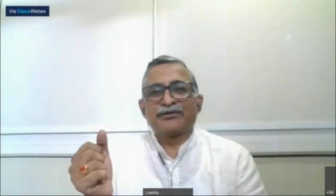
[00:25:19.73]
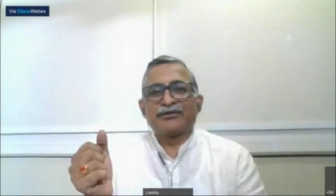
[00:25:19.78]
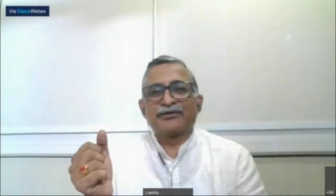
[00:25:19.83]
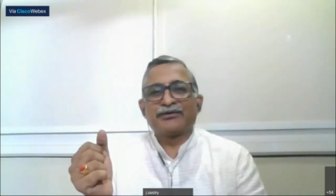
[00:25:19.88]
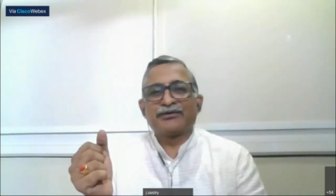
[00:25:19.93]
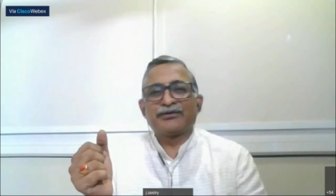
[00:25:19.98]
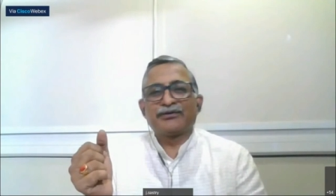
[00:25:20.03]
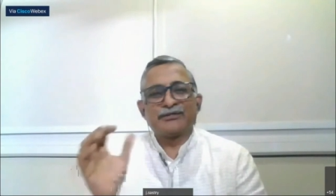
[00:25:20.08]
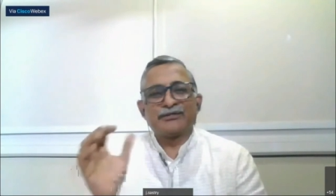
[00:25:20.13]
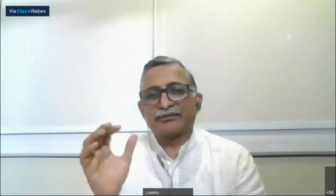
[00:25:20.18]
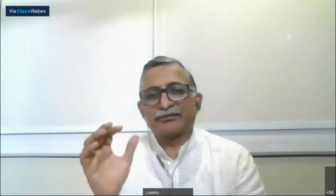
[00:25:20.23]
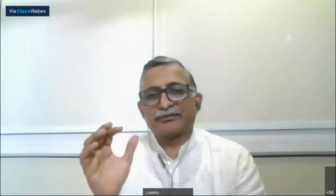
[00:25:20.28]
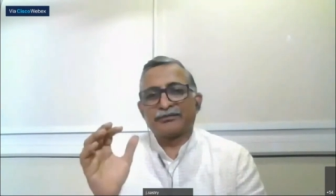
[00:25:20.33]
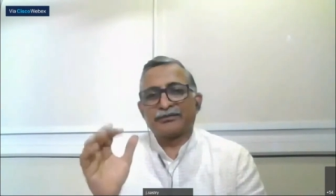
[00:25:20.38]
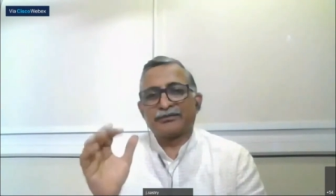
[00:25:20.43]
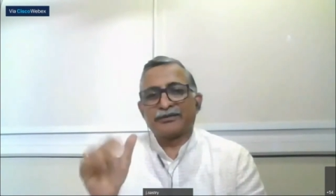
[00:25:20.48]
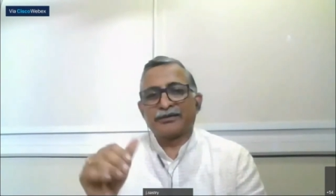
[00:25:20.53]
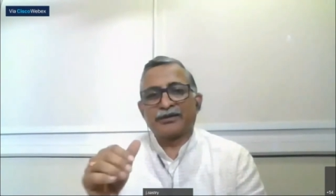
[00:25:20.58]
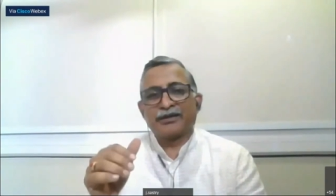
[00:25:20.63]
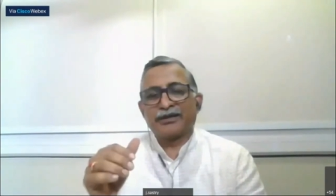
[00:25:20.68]

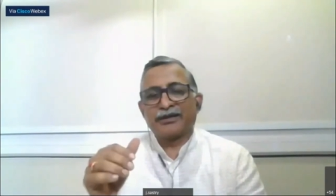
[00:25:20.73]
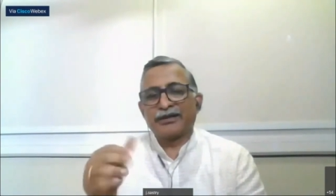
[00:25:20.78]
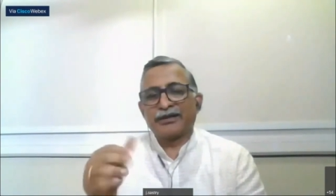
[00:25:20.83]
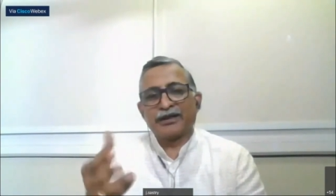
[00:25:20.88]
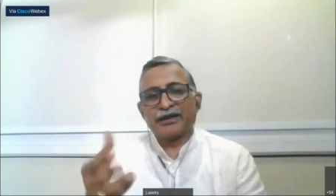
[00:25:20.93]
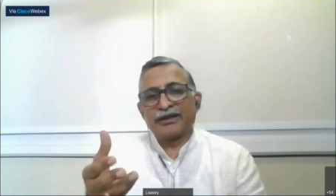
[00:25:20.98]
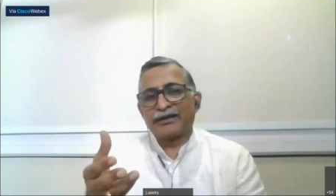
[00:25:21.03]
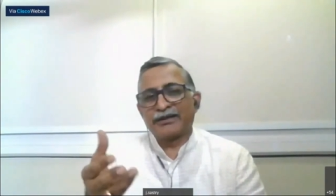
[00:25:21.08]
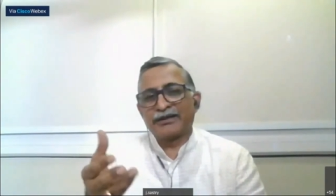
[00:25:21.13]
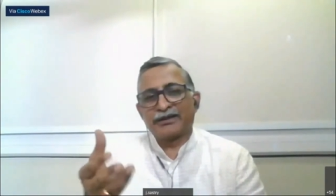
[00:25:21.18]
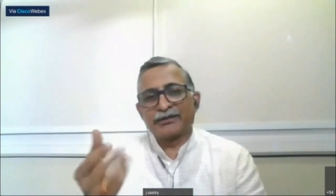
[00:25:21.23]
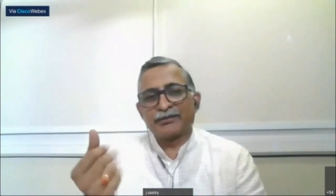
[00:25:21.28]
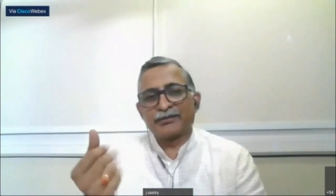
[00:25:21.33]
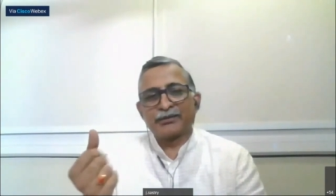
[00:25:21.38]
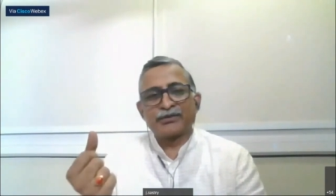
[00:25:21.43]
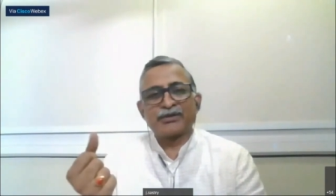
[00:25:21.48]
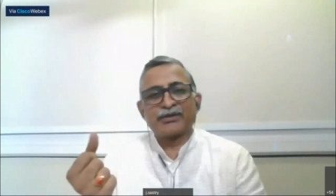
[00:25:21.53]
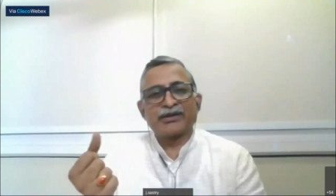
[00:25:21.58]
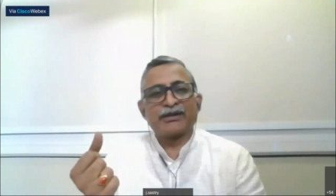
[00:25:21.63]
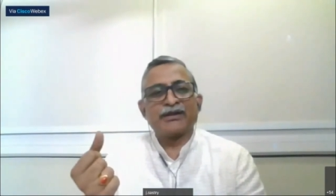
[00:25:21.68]
So, uh, and, and
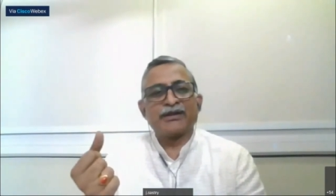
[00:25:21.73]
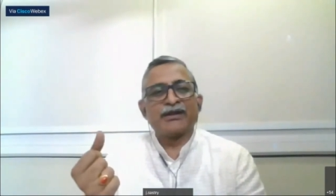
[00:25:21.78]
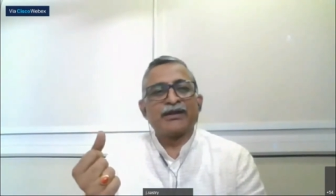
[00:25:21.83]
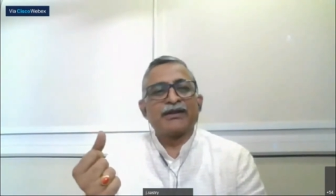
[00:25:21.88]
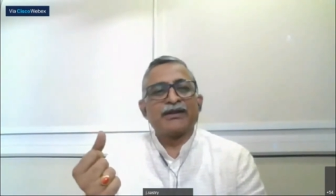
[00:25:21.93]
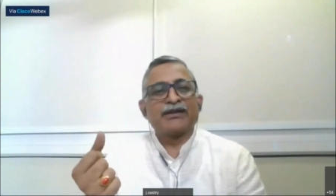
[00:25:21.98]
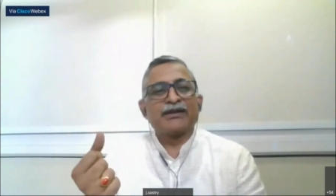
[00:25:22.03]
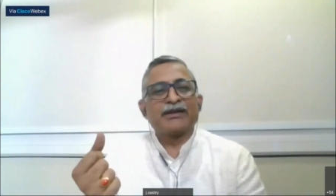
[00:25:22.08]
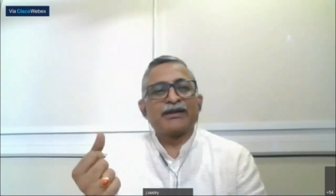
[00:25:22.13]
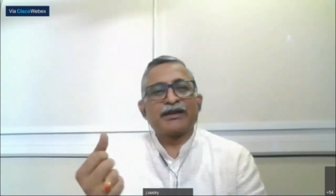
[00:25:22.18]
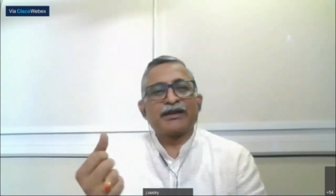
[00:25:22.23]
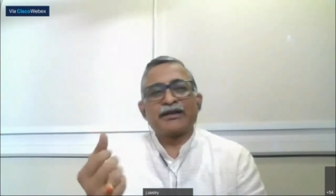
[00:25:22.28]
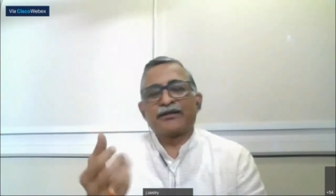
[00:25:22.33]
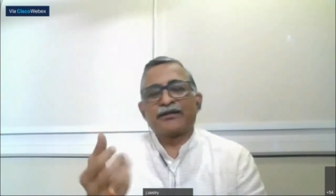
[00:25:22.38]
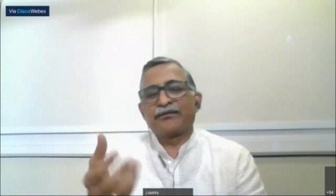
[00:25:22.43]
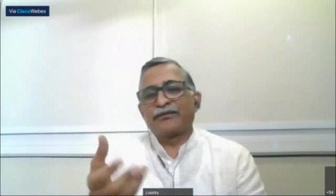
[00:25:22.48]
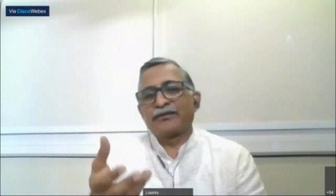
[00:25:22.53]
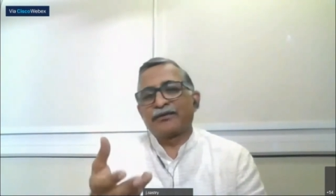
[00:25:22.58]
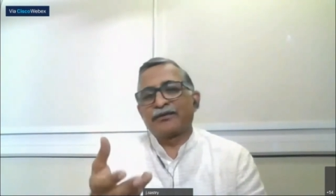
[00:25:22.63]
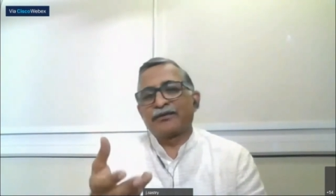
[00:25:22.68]
especially the
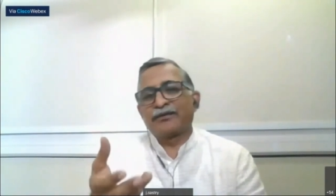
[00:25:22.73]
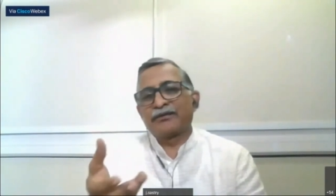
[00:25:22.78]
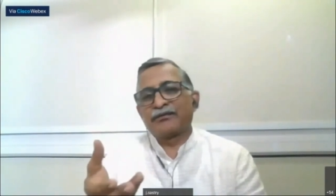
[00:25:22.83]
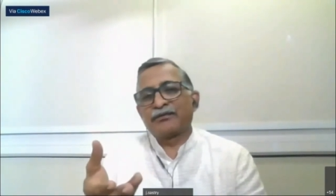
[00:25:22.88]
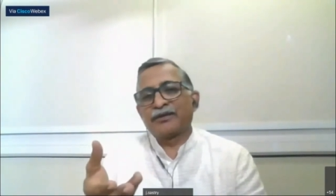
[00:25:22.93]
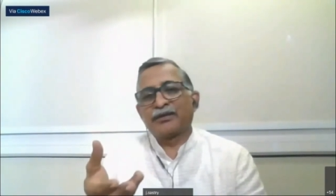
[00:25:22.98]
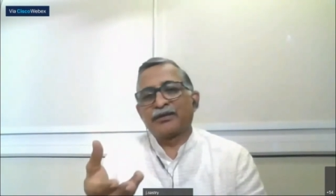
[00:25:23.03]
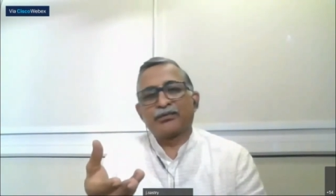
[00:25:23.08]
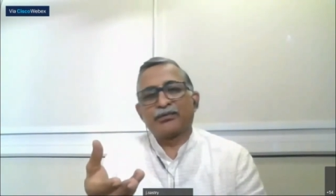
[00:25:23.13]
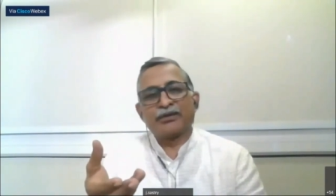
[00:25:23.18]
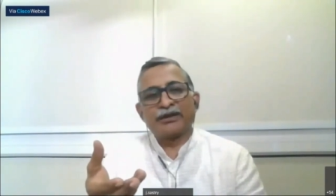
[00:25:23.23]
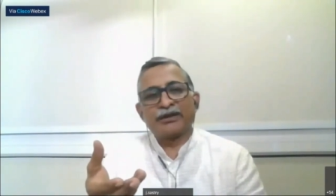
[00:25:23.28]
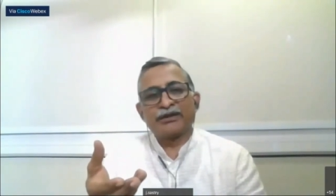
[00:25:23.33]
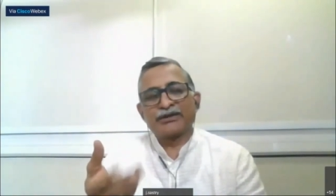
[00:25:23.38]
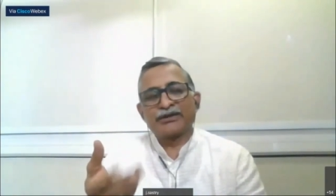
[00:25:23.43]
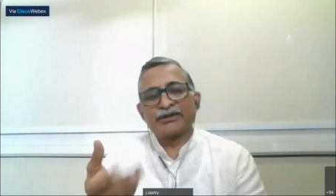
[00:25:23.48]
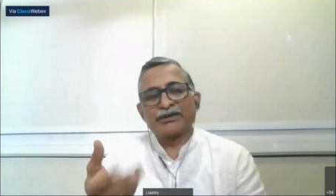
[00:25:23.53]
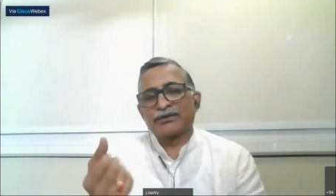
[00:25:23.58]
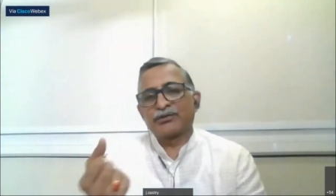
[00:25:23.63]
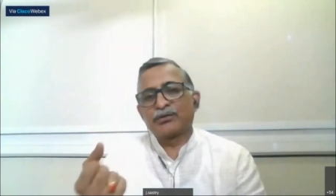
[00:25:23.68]
kind of uh,
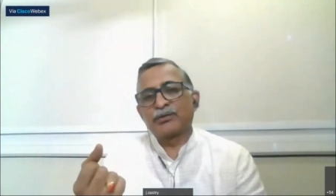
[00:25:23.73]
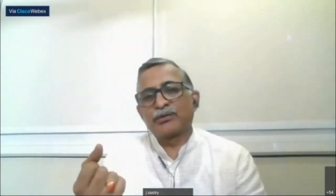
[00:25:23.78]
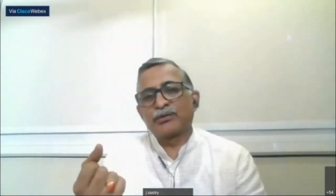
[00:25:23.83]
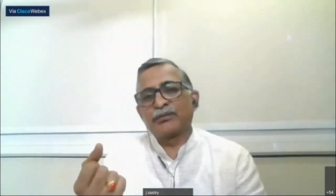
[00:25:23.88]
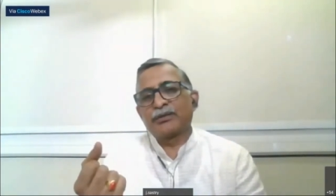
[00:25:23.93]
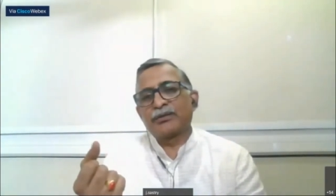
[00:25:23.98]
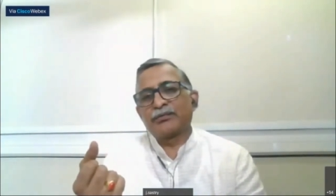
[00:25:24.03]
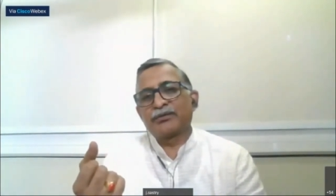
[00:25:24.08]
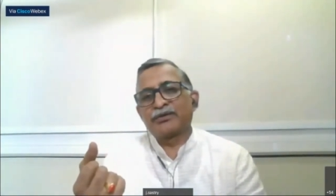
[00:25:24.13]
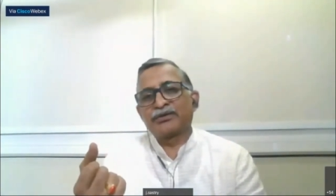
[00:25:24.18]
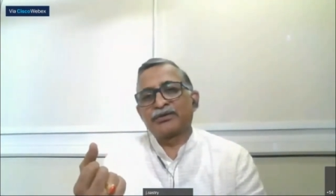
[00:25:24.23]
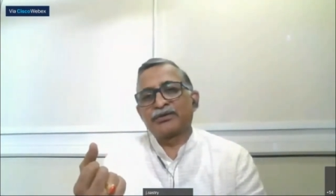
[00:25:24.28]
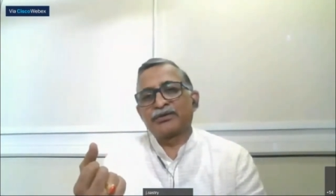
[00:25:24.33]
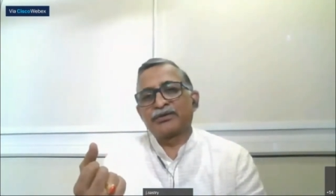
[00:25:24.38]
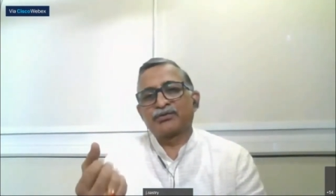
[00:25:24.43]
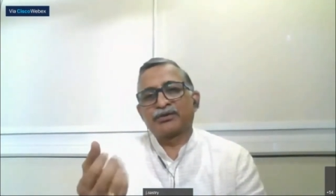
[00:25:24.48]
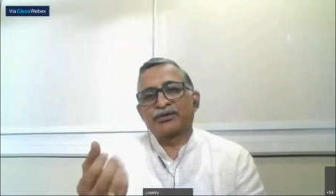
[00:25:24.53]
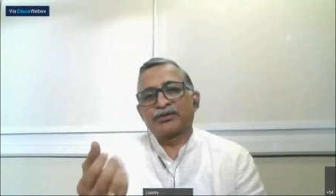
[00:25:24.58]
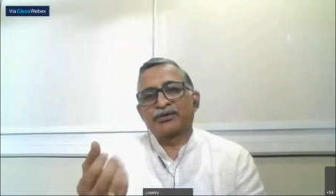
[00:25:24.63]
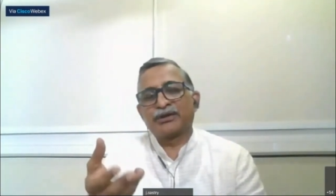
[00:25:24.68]
formulations
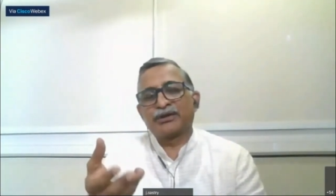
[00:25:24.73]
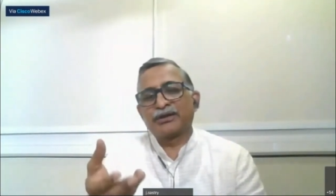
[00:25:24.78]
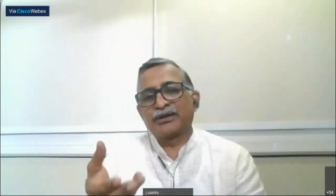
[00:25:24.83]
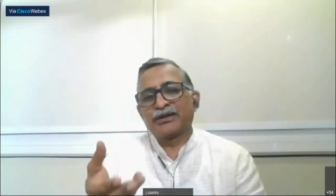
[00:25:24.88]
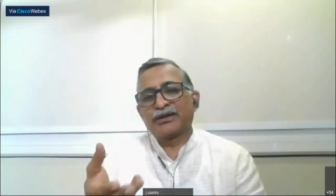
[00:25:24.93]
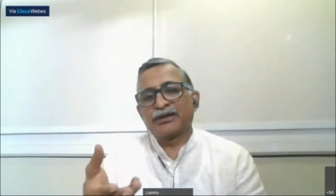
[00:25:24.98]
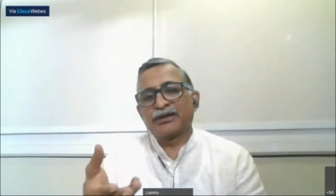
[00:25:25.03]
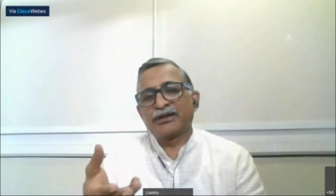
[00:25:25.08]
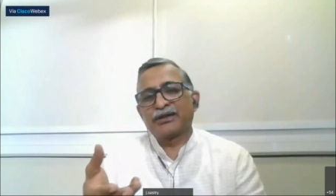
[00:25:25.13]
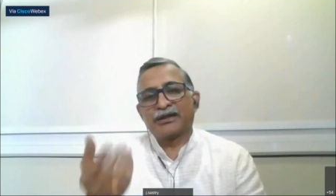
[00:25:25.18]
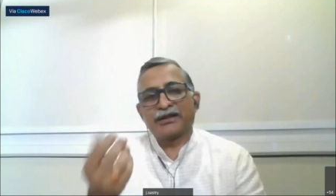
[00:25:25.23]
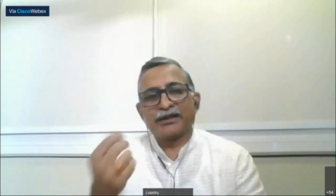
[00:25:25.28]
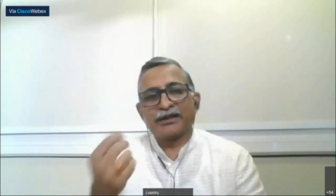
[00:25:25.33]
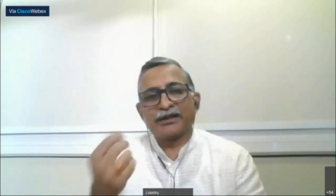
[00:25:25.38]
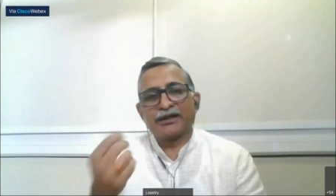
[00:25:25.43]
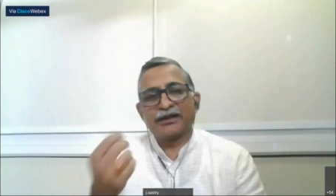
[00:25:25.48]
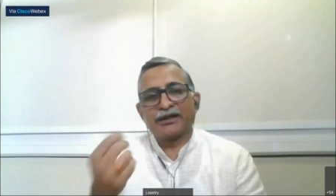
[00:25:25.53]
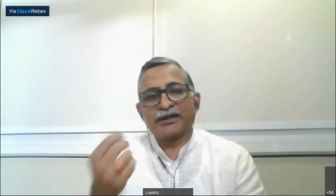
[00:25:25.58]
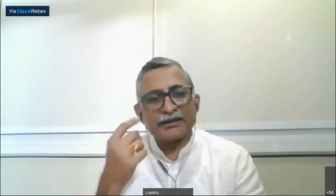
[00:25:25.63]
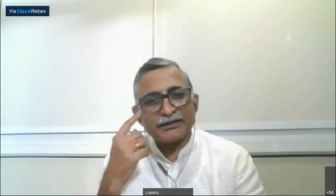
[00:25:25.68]
Dhootapapeshwar uh,
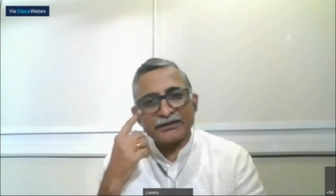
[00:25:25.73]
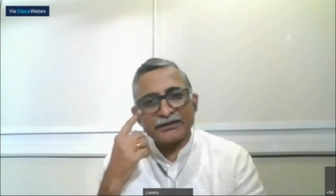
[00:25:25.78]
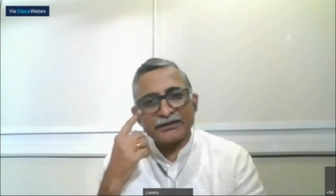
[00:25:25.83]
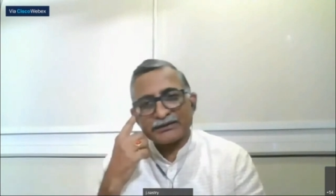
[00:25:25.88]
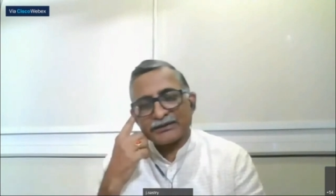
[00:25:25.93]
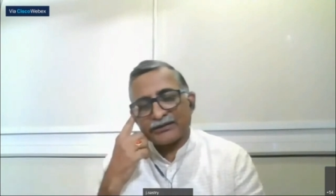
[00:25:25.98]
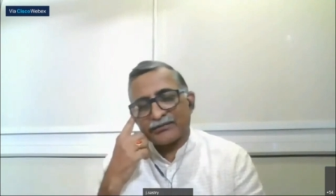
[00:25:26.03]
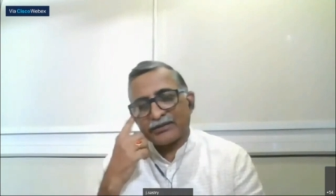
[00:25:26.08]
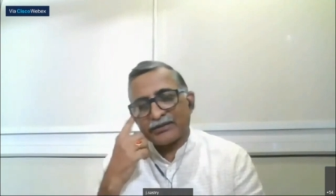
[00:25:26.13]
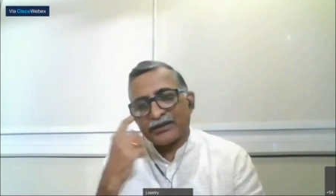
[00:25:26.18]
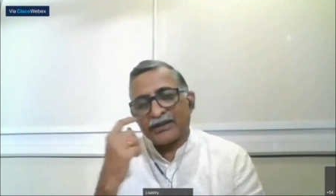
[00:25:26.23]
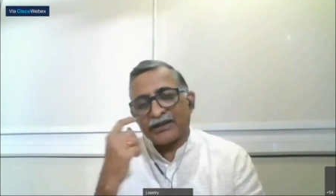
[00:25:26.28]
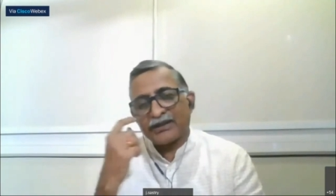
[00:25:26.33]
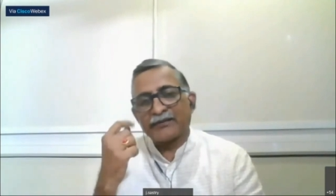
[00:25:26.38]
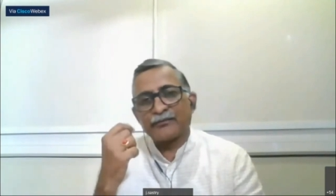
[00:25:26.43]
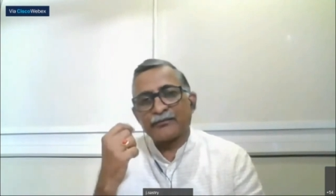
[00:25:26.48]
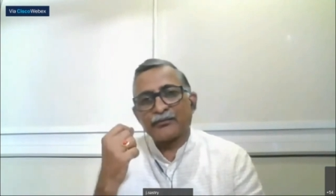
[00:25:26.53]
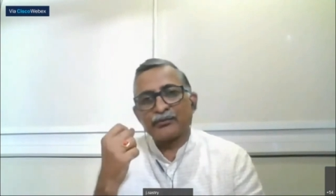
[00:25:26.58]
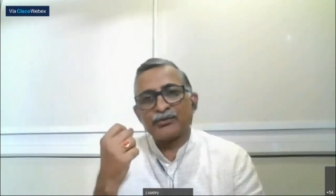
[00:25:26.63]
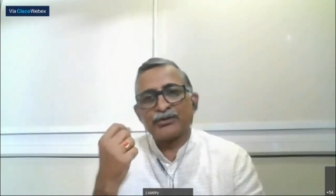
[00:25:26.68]
and others have
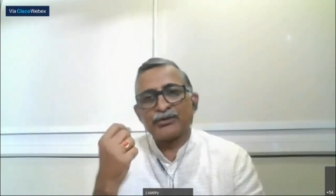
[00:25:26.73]
done,